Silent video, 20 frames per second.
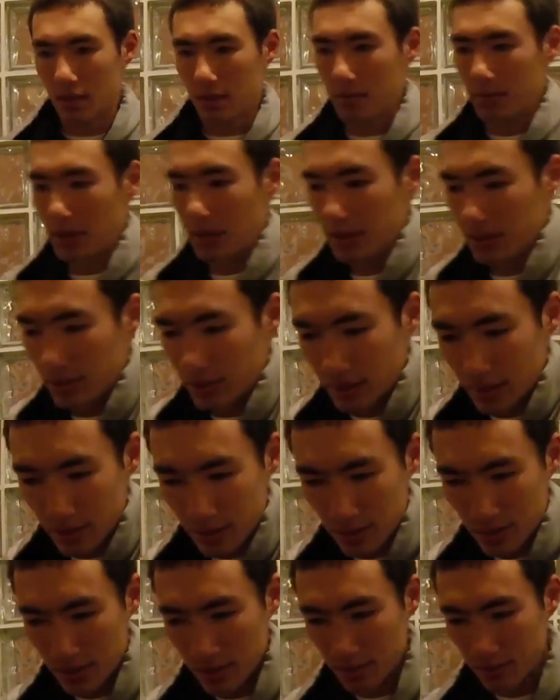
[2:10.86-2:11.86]
apparently there's
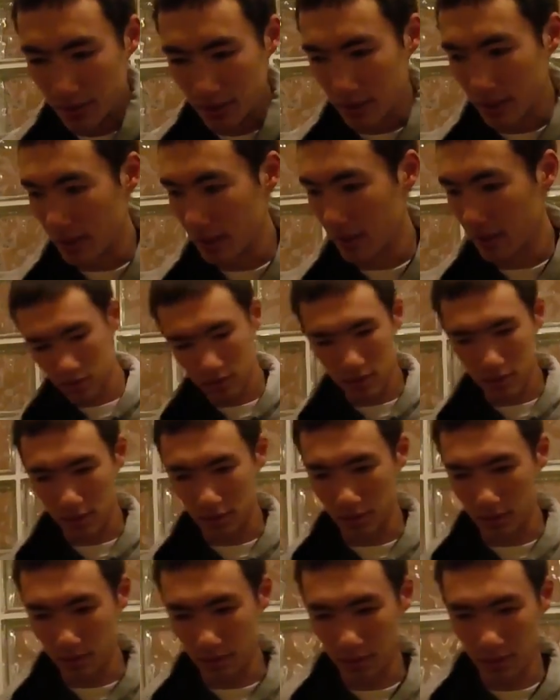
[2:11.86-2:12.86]
two in here. So
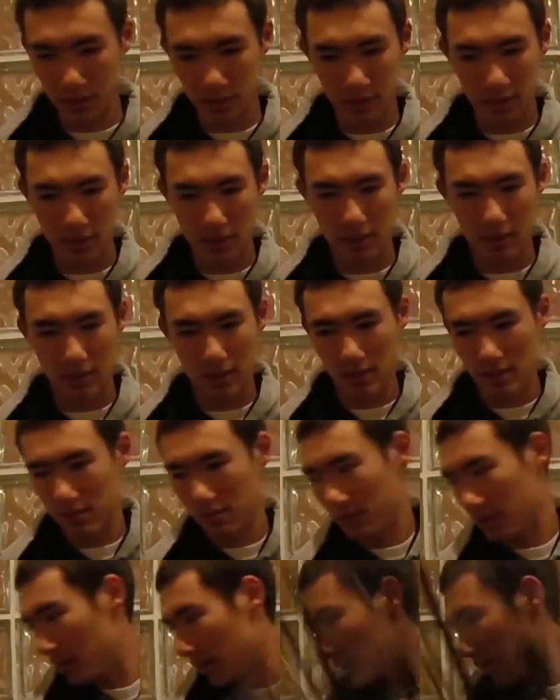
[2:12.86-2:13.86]
let's get this
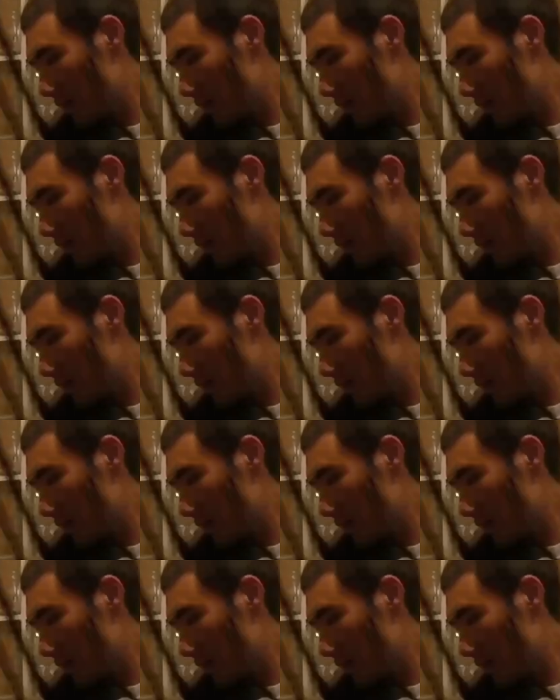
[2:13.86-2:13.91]
one out